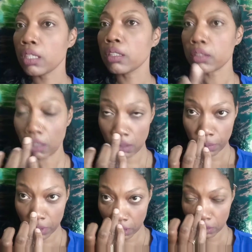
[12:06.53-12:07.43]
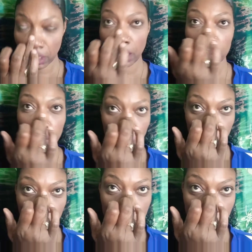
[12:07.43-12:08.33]
So I'm going to go down the
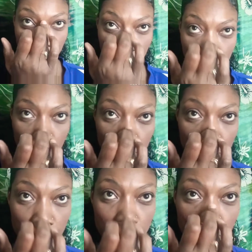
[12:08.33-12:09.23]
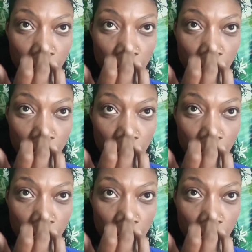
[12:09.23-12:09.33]
bridge of my nose.